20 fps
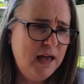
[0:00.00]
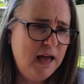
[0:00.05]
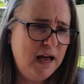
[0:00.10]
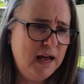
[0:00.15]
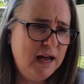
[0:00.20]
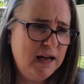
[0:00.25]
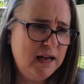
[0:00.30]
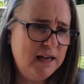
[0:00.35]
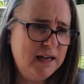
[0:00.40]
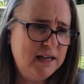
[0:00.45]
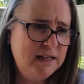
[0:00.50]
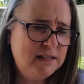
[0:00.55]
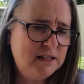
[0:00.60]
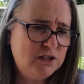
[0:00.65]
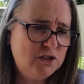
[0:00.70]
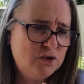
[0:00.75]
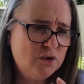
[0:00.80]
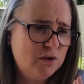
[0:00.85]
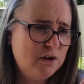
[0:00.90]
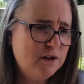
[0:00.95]
it's a
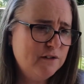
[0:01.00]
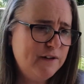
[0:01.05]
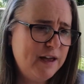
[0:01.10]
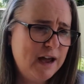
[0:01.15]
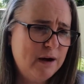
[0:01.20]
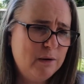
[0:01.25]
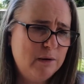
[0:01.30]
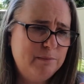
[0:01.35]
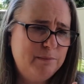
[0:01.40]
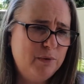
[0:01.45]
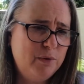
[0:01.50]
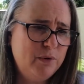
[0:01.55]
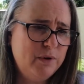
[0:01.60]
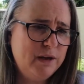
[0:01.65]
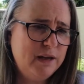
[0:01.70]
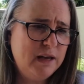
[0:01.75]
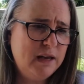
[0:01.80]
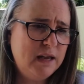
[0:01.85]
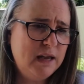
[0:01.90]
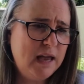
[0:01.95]
story of how a
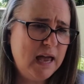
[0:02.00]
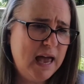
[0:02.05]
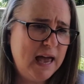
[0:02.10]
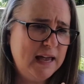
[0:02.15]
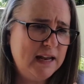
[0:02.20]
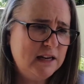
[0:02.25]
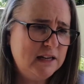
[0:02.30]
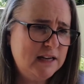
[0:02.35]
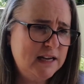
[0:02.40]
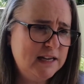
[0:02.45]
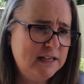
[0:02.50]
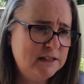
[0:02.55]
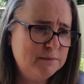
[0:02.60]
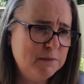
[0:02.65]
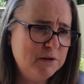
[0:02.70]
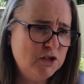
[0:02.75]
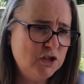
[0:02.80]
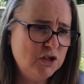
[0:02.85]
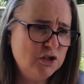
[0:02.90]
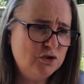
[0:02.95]
boy and his
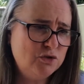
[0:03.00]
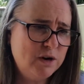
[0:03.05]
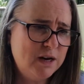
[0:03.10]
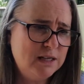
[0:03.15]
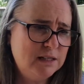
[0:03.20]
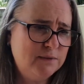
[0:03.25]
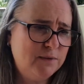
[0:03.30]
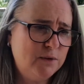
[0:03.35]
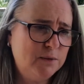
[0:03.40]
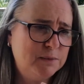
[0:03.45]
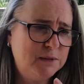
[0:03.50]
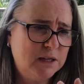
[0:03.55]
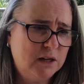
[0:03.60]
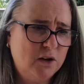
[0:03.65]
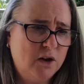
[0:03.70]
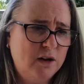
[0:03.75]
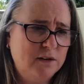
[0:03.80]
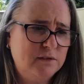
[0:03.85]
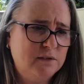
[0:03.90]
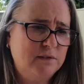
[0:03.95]
mission transforms the
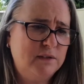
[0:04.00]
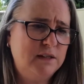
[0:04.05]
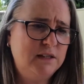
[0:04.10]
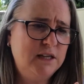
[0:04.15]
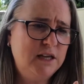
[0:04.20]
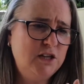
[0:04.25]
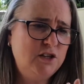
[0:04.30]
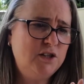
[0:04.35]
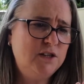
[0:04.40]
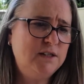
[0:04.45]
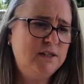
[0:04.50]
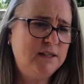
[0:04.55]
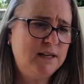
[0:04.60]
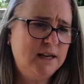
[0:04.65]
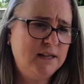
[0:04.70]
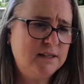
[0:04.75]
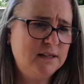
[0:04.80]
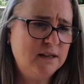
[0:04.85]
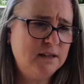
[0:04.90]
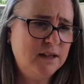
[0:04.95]
lives of the teachers, Tess and